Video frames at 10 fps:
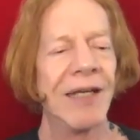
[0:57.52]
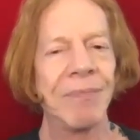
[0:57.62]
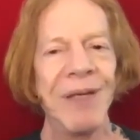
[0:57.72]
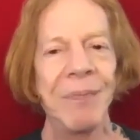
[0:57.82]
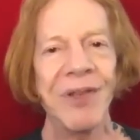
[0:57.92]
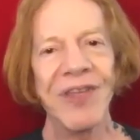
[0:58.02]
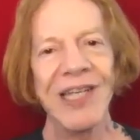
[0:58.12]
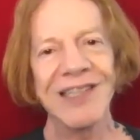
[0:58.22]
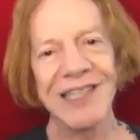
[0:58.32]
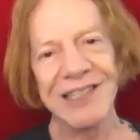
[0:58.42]
people
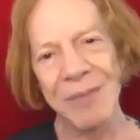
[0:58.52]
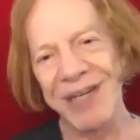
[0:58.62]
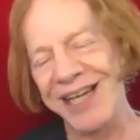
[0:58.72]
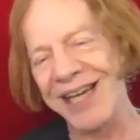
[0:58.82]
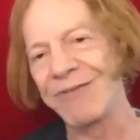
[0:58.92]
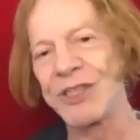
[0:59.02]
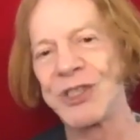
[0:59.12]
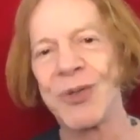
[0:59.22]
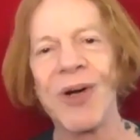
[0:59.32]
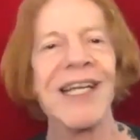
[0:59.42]
think that Tim and I have a
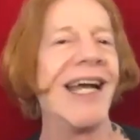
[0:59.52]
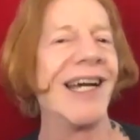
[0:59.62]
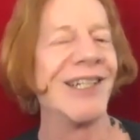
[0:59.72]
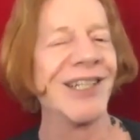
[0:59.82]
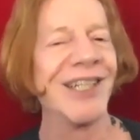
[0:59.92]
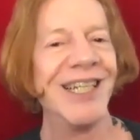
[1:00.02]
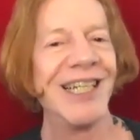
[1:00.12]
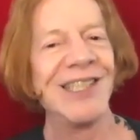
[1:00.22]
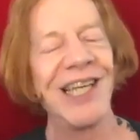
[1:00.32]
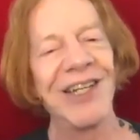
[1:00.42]
shorthand
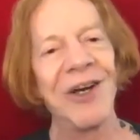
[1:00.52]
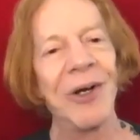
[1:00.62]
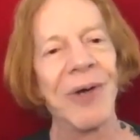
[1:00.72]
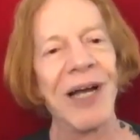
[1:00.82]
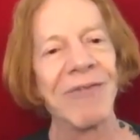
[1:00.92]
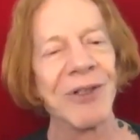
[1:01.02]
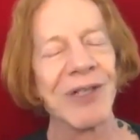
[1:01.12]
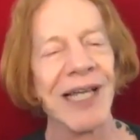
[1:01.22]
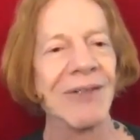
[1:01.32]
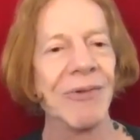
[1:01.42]
and that, after
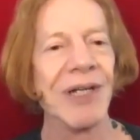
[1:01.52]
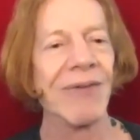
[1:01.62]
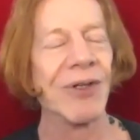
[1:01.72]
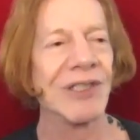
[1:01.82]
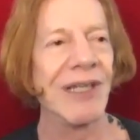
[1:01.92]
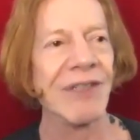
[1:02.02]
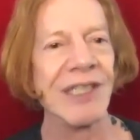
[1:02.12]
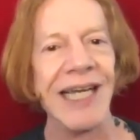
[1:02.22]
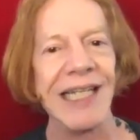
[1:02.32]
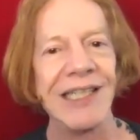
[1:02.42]
like whatever,
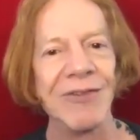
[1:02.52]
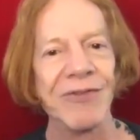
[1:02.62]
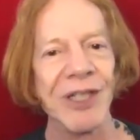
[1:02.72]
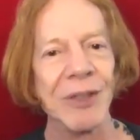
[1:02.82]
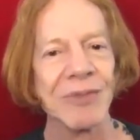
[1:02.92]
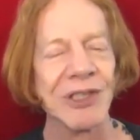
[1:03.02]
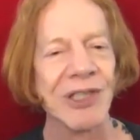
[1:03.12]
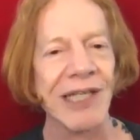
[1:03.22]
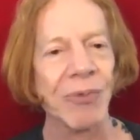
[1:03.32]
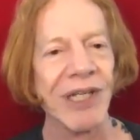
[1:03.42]
17, 18 films, it's
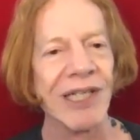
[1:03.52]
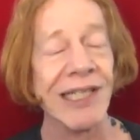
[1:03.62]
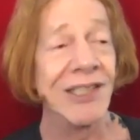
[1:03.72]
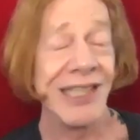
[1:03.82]
like real easy.